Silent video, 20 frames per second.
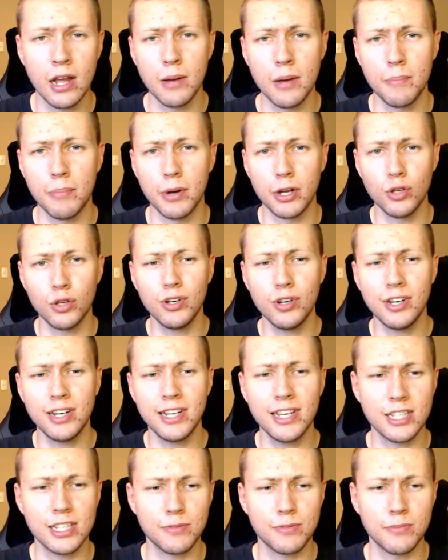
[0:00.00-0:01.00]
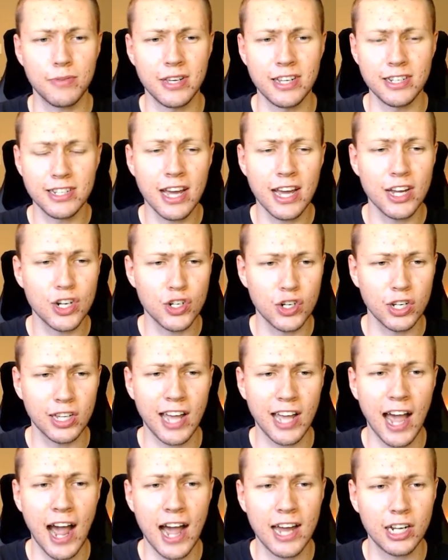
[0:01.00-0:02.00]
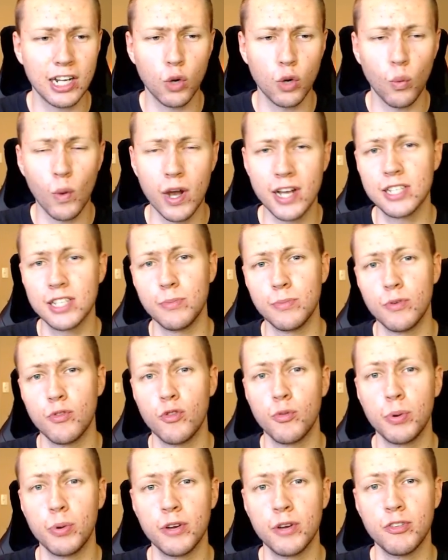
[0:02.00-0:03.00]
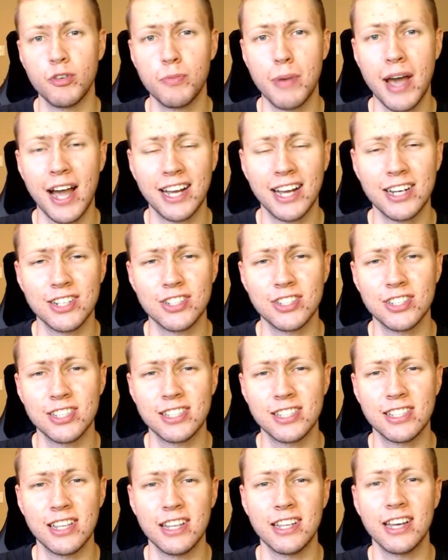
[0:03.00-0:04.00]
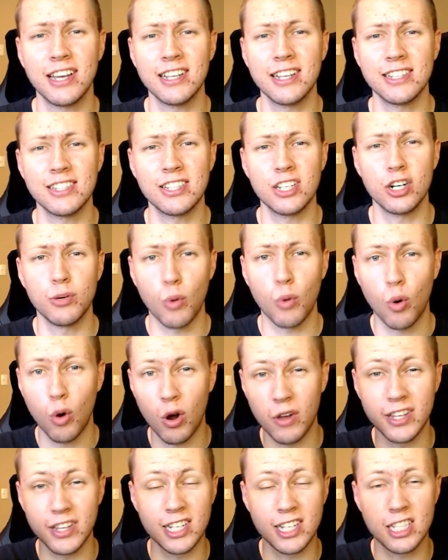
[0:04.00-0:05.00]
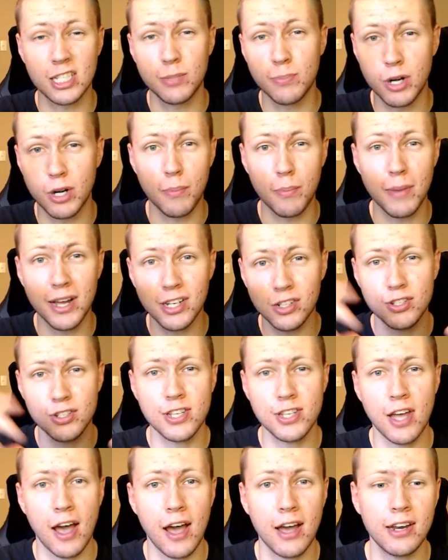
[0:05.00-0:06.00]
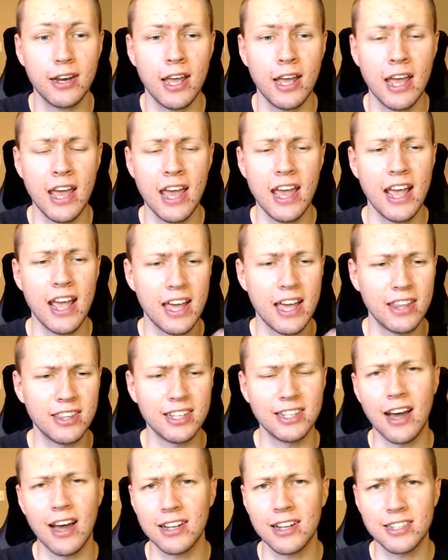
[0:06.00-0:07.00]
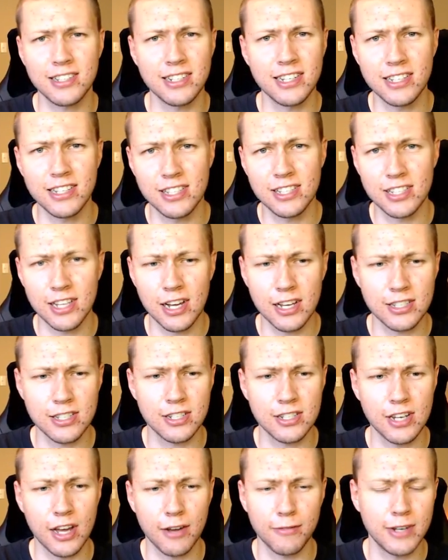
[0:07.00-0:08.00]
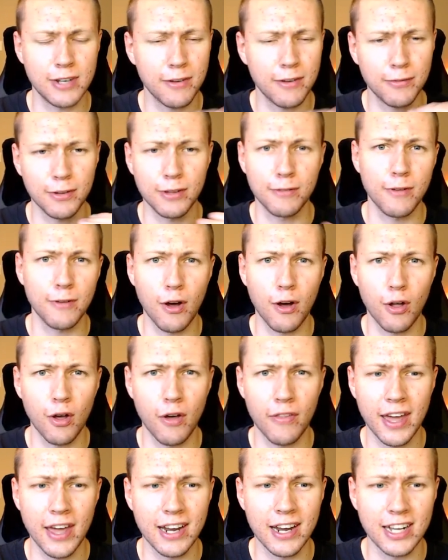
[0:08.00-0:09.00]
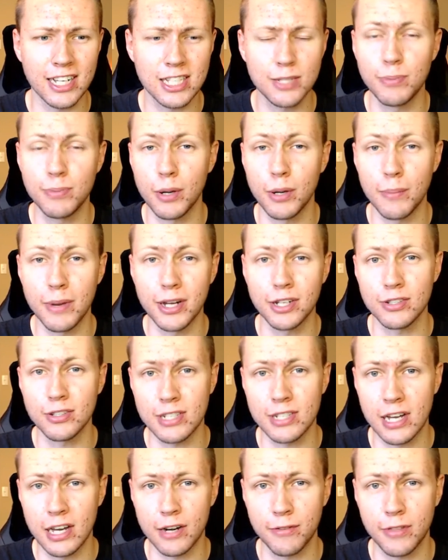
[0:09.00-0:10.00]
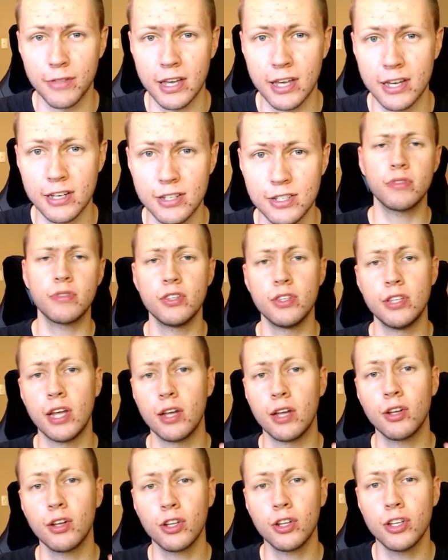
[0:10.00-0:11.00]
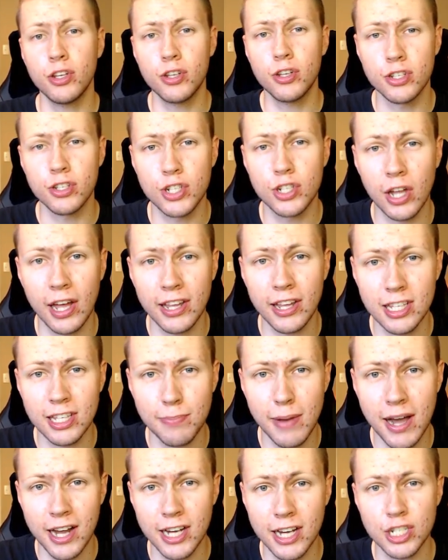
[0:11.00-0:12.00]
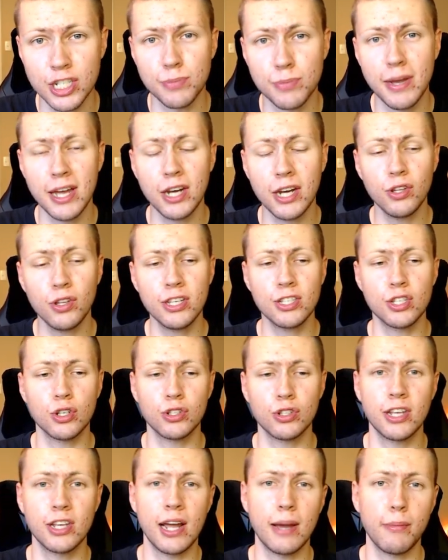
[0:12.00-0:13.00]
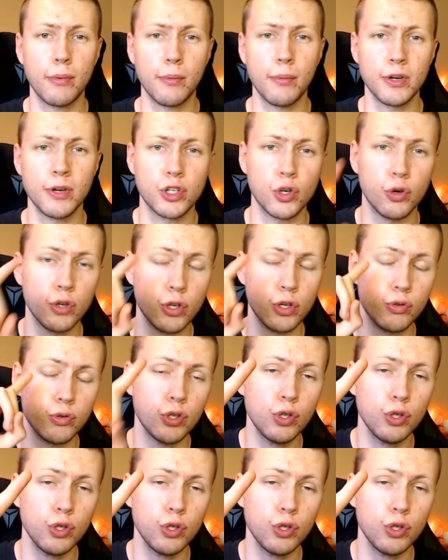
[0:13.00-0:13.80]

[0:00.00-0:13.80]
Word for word: But Unity is intentionally hiding away some of the preview packages that they consider more on the experimental side, and the dots and ECS stuff definitely fall on that experimental side of things. Now, luckily, you can still add these packages manually, so today I'm going to be showing you two